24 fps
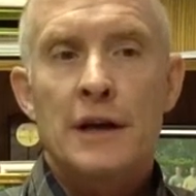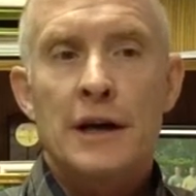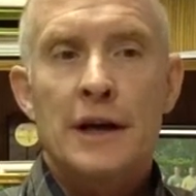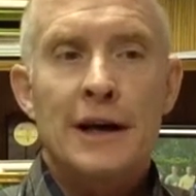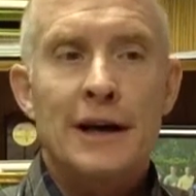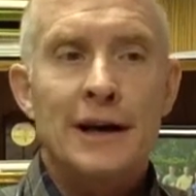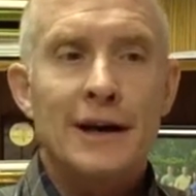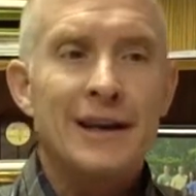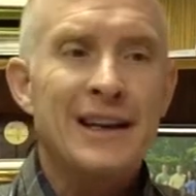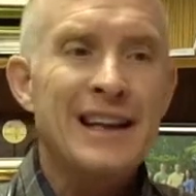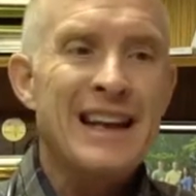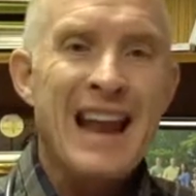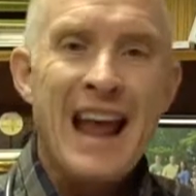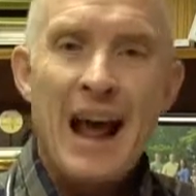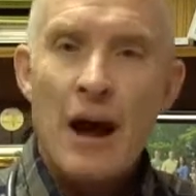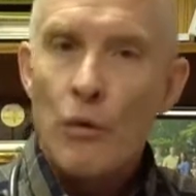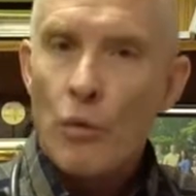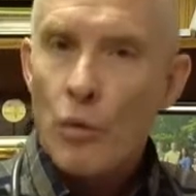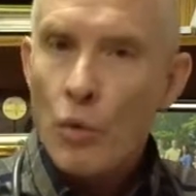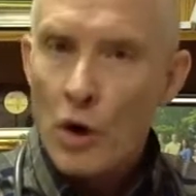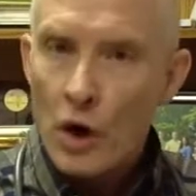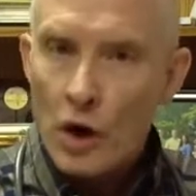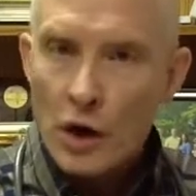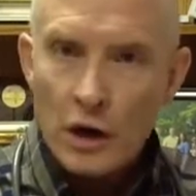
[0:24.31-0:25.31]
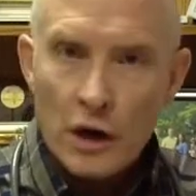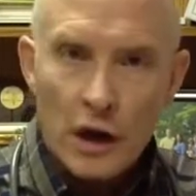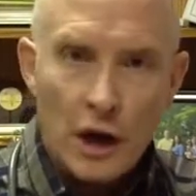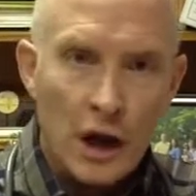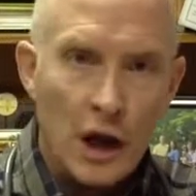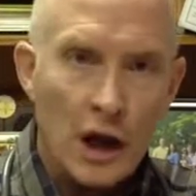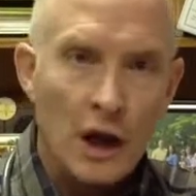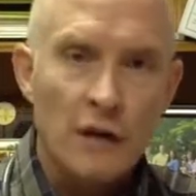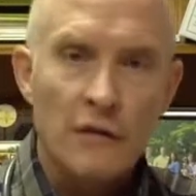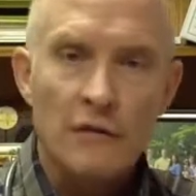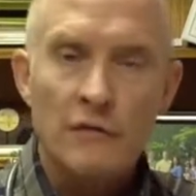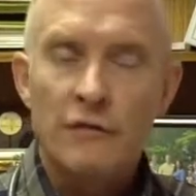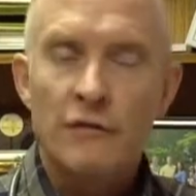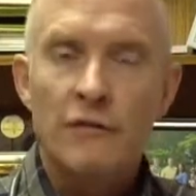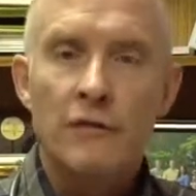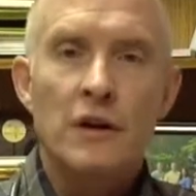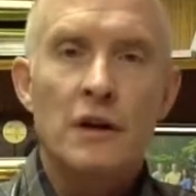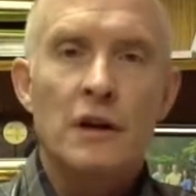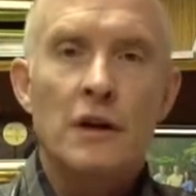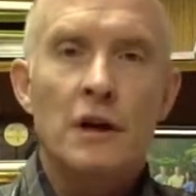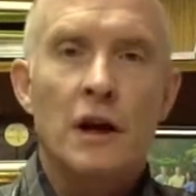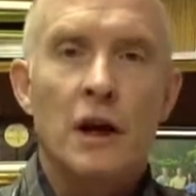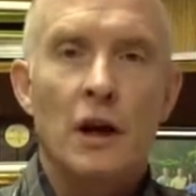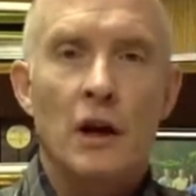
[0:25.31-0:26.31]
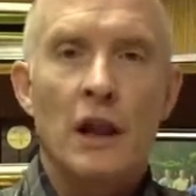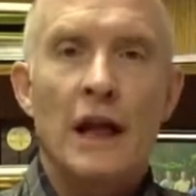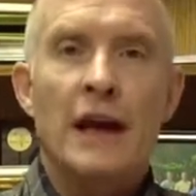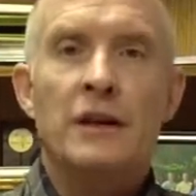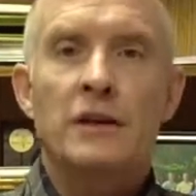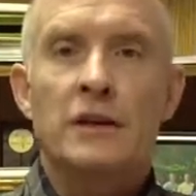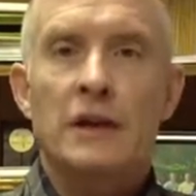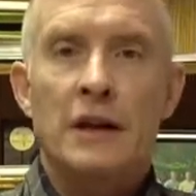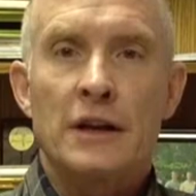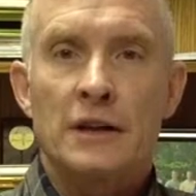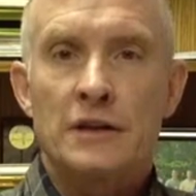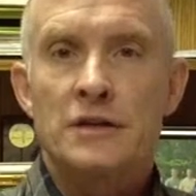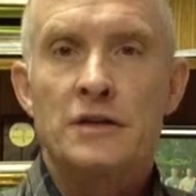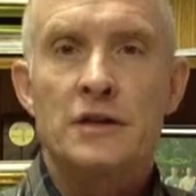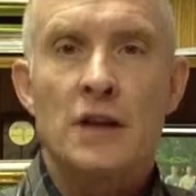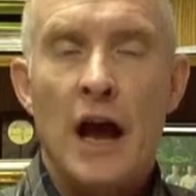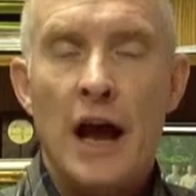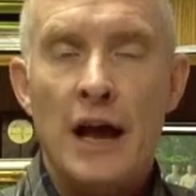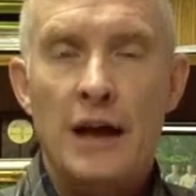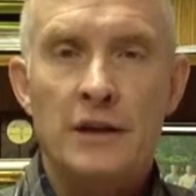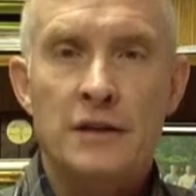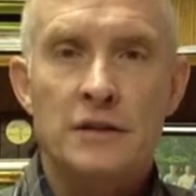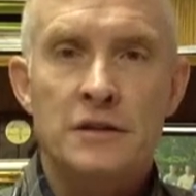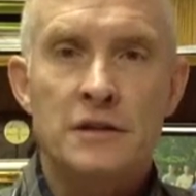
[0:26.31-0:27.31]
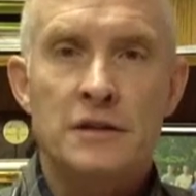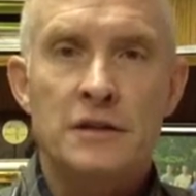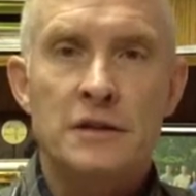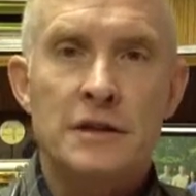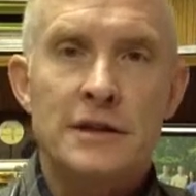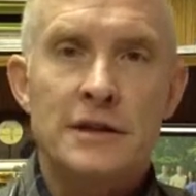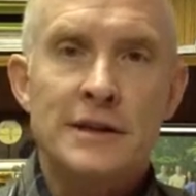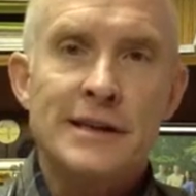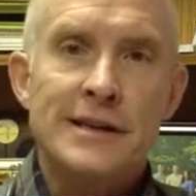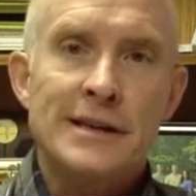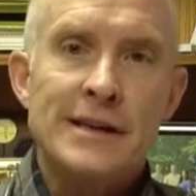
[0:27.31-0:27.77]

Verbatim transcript: uh, network of collecting sites.